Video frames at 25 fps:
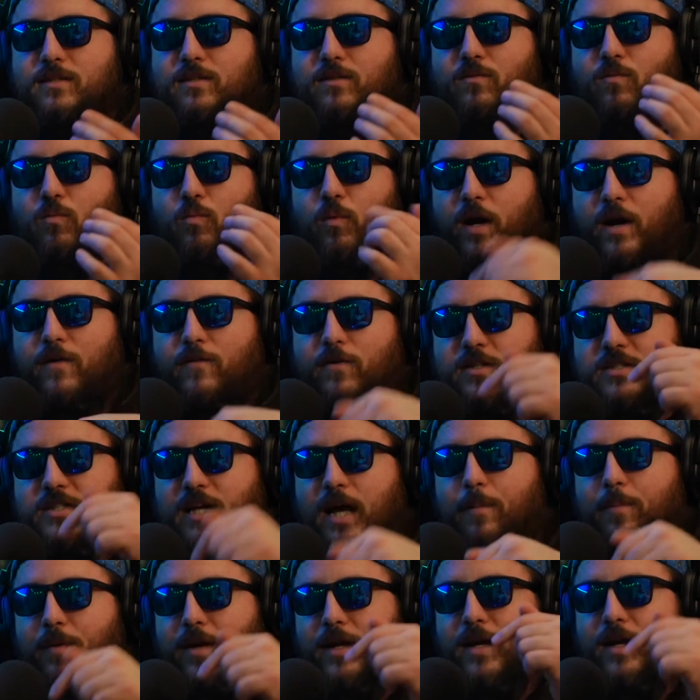whatever is
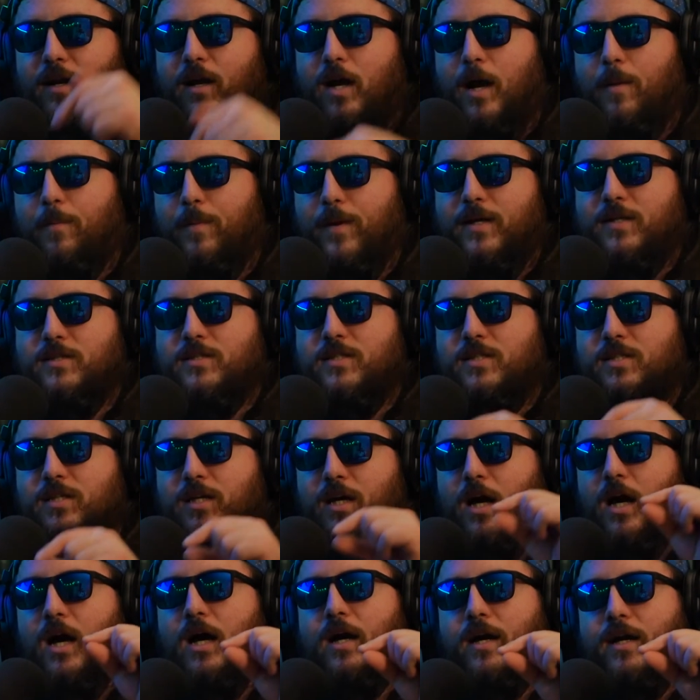happening in Hopkins,
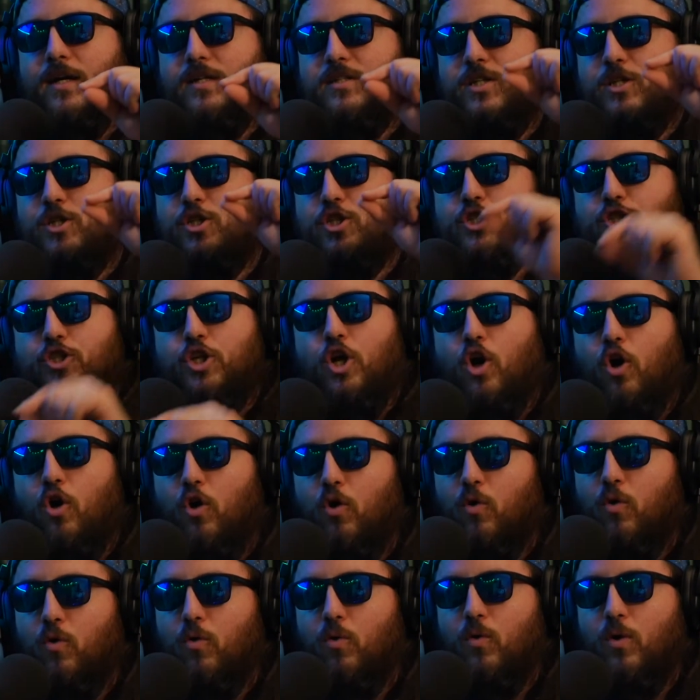Hawkins is
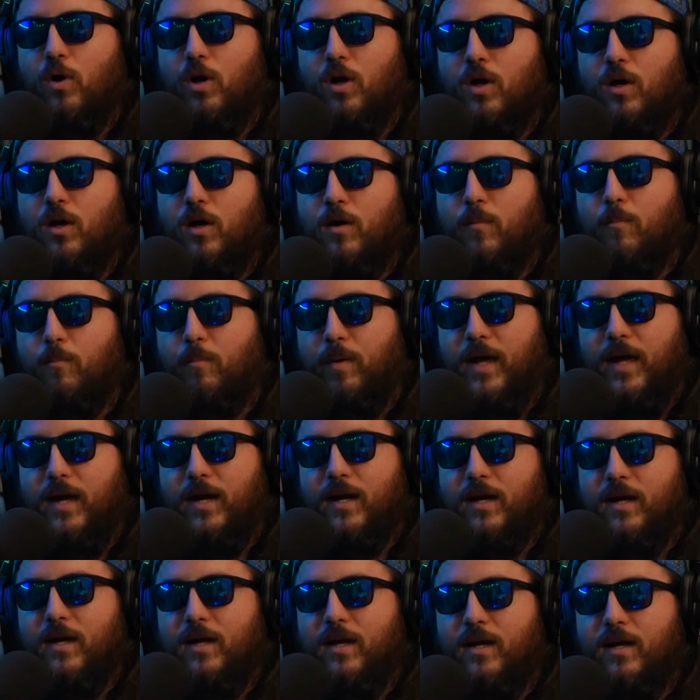so
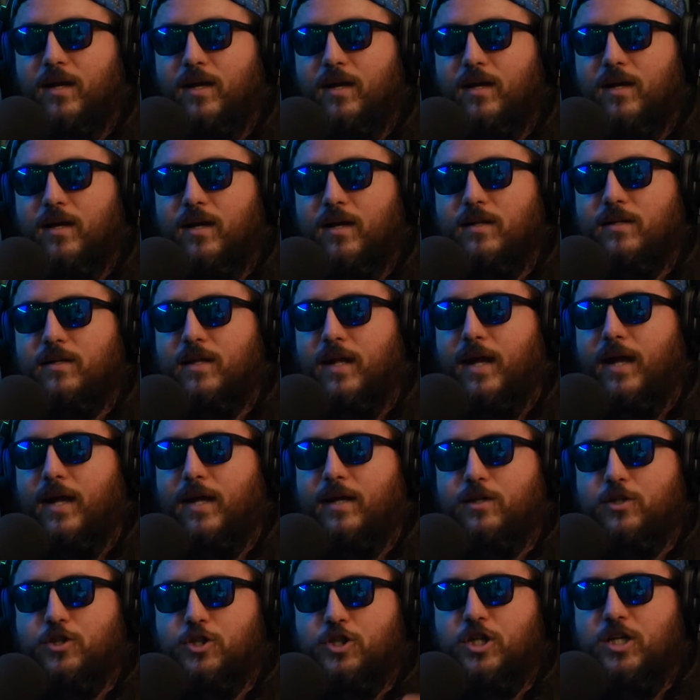big
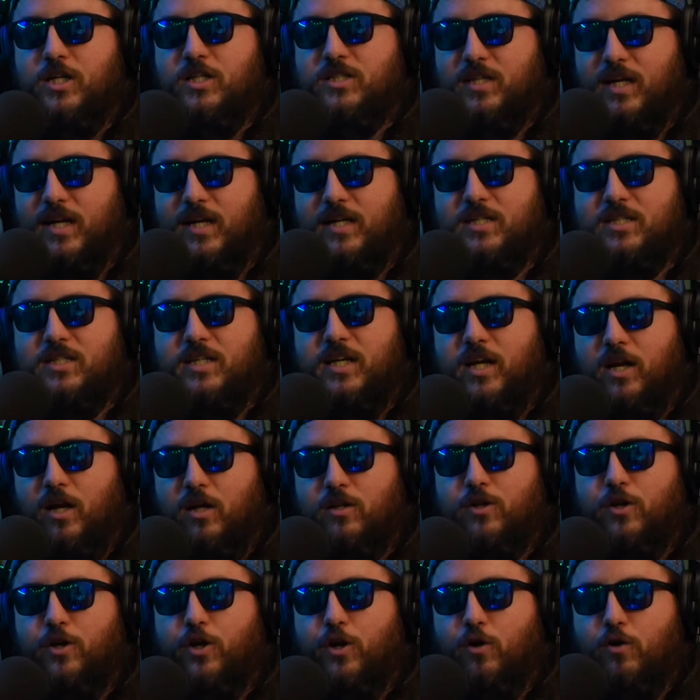that she's gonna see it
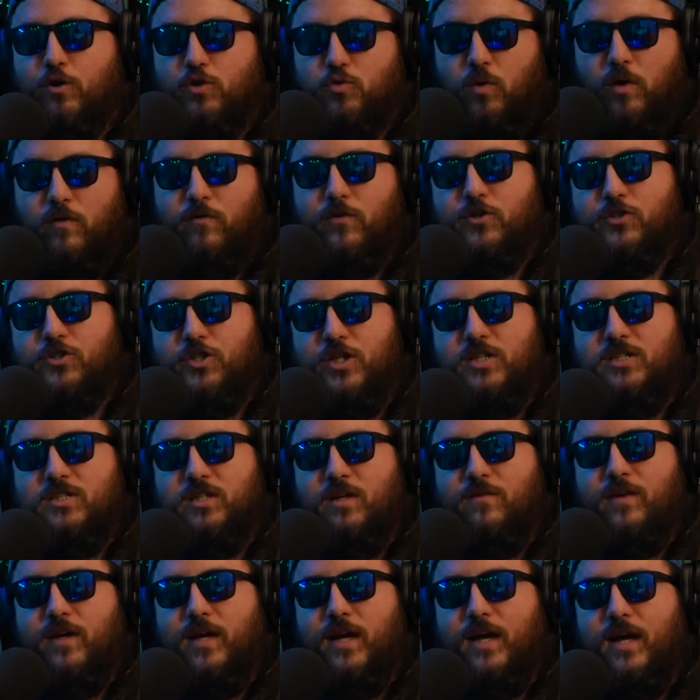on the news wherever she's
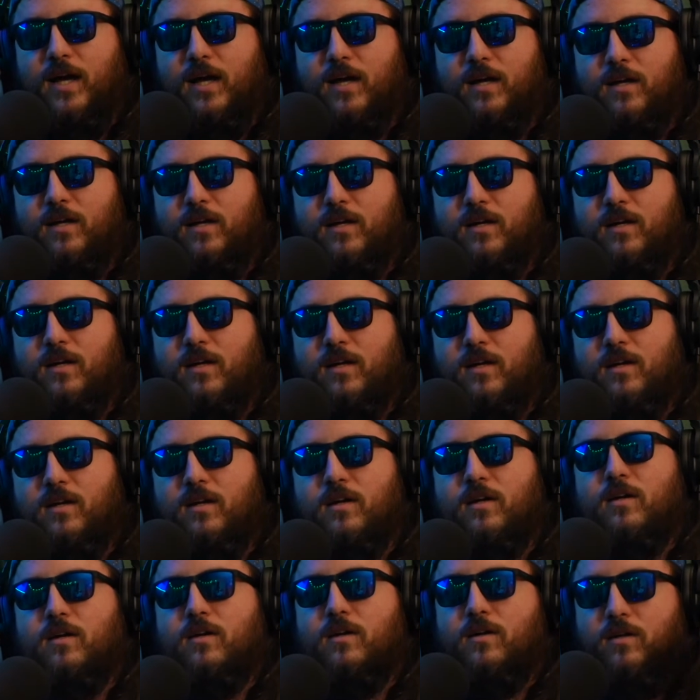living at. She'll be like,
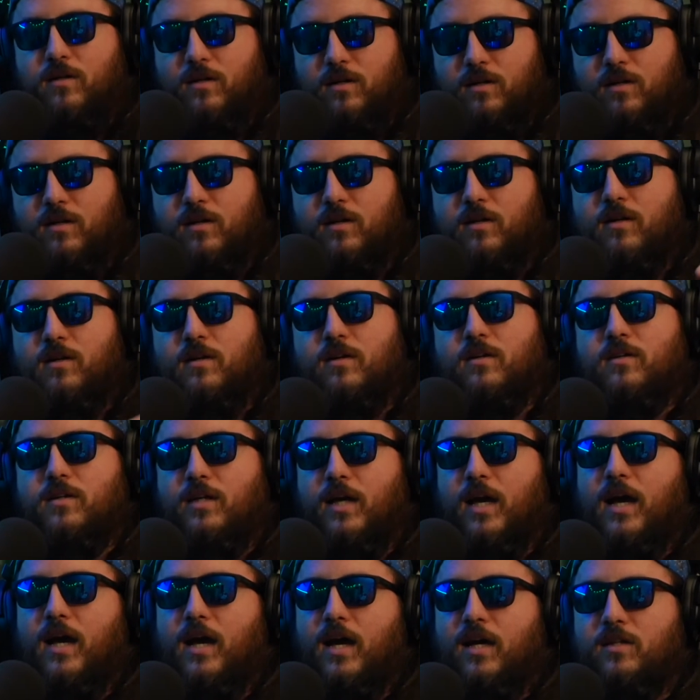oh, Eleven.
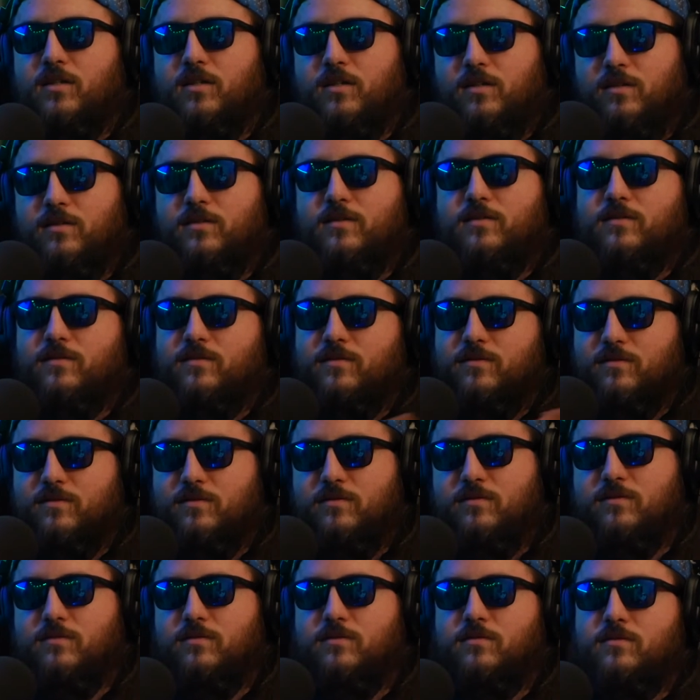Yeah. And I need to help my
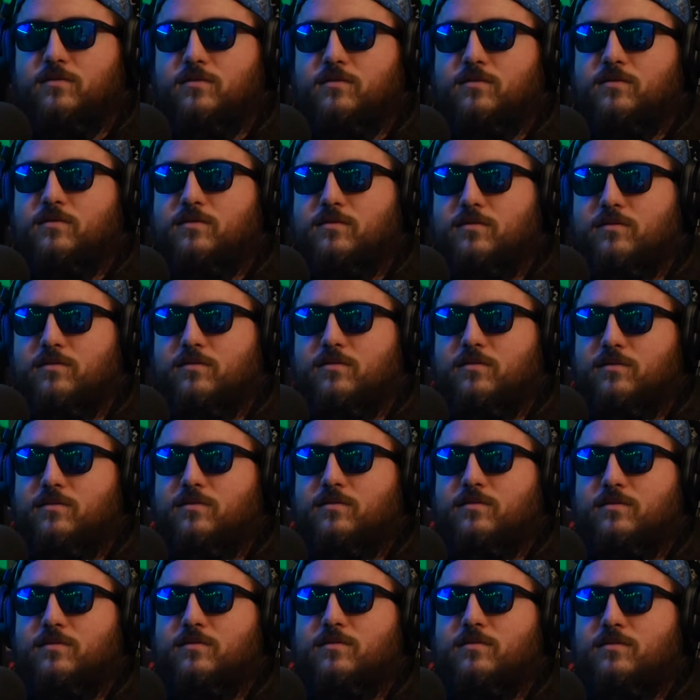sister and that
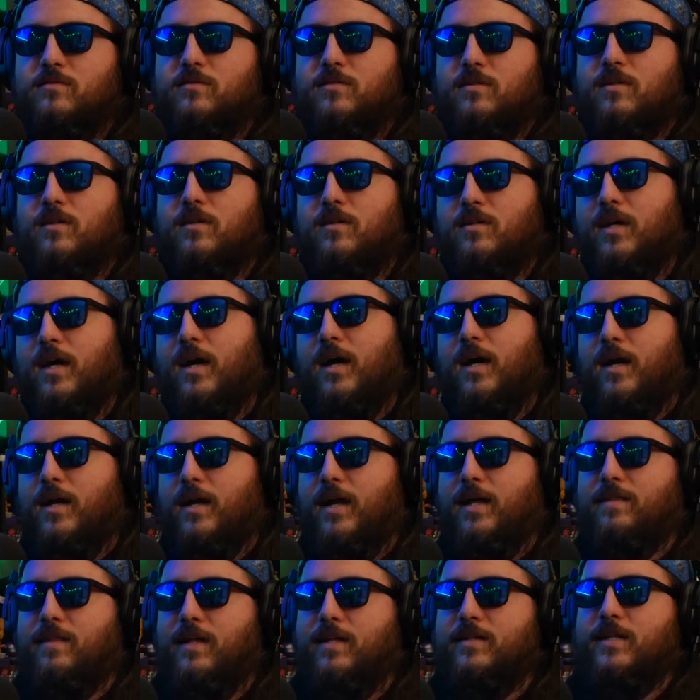type of stuff. Yeah, and
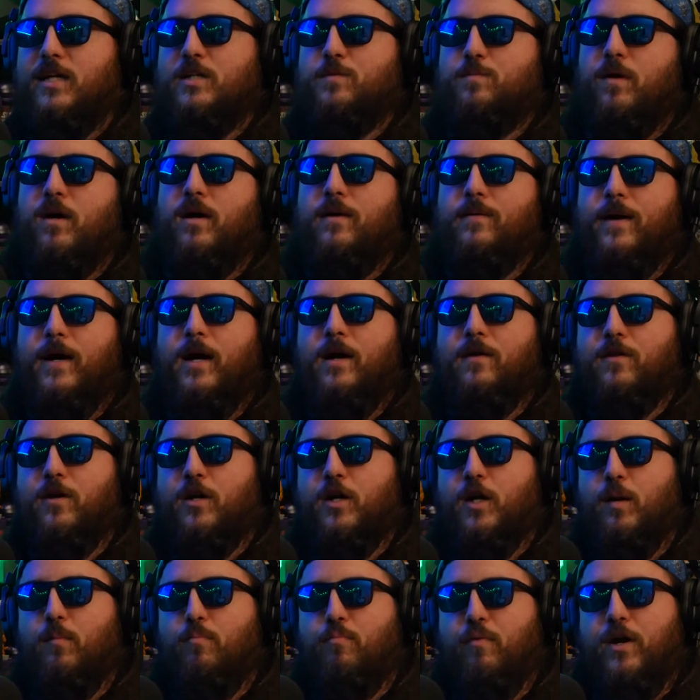I think that's probably how they're
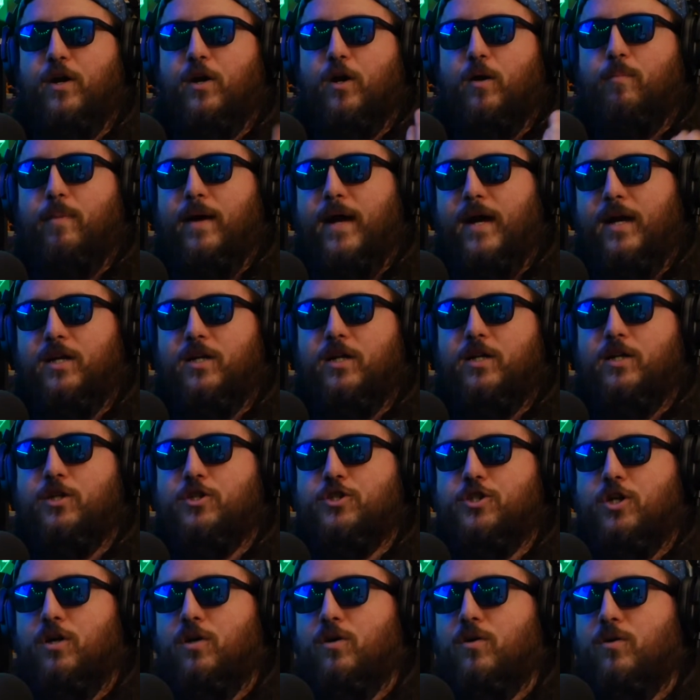gonna bring her back into the
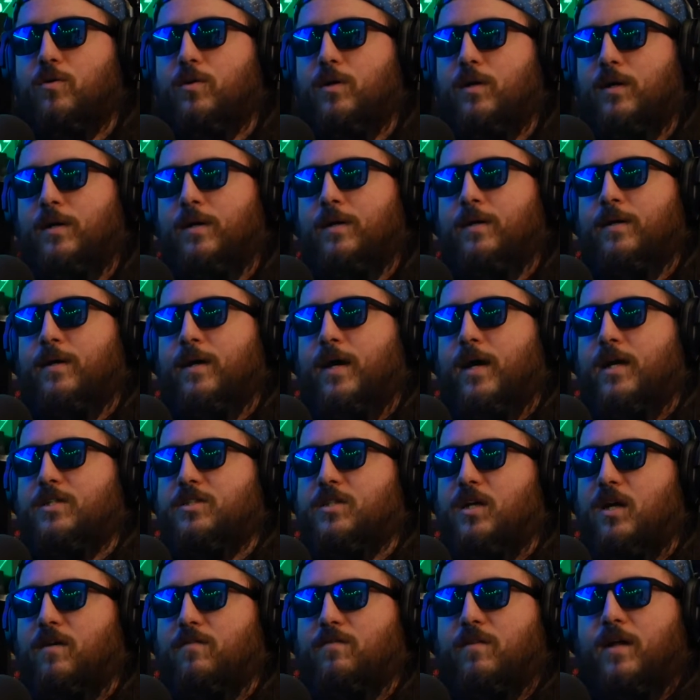show.
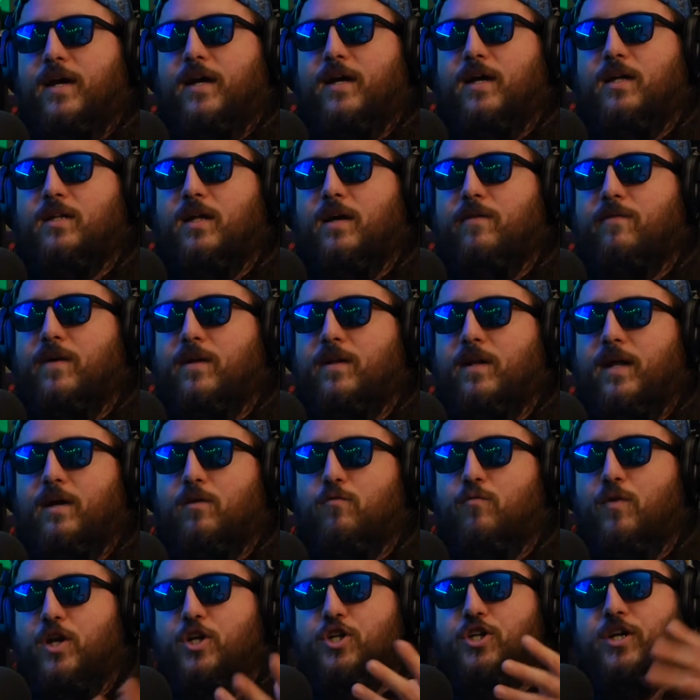Instead of like Eleven like
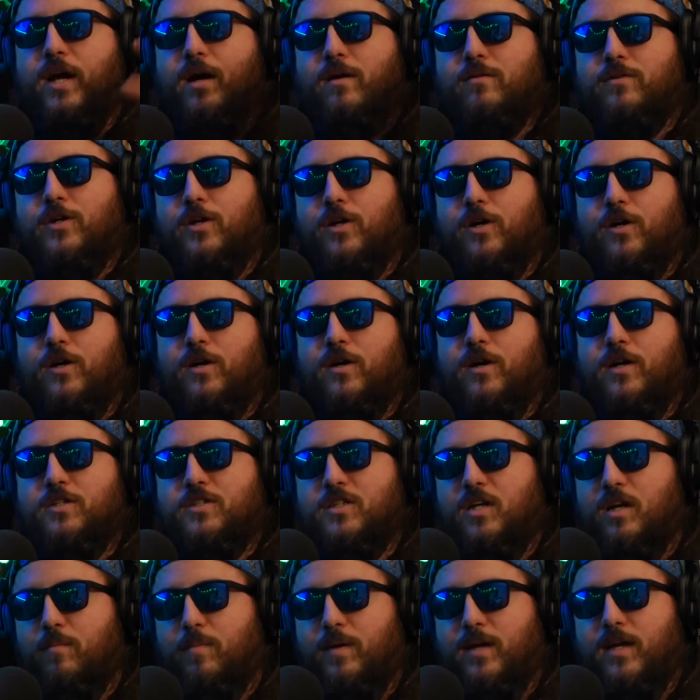reaching out to her, it's
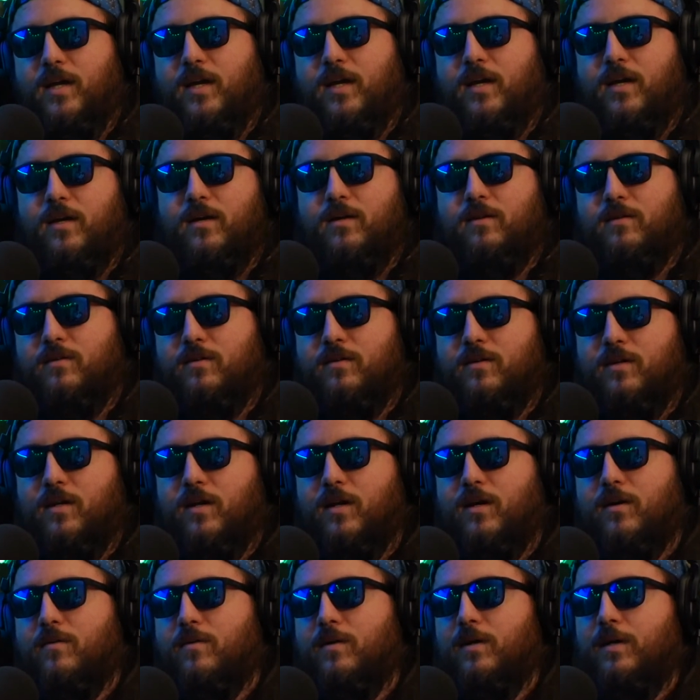gonna be, you
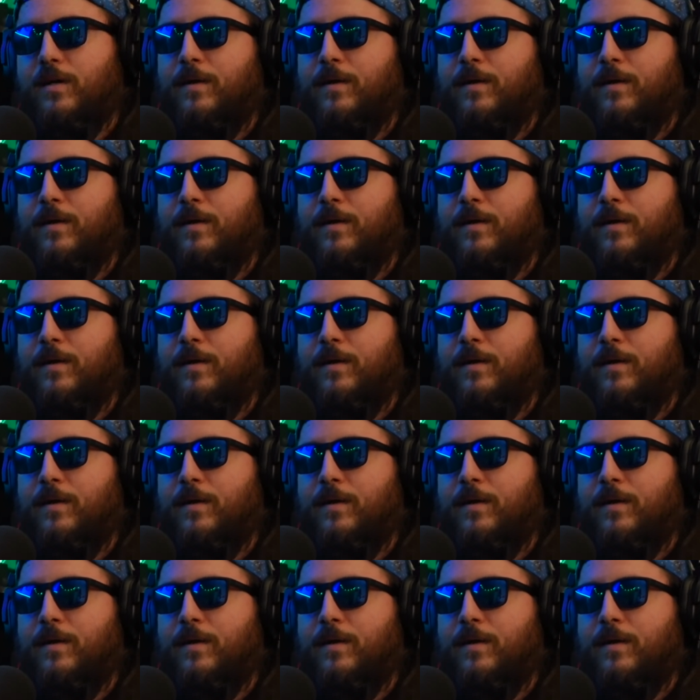know.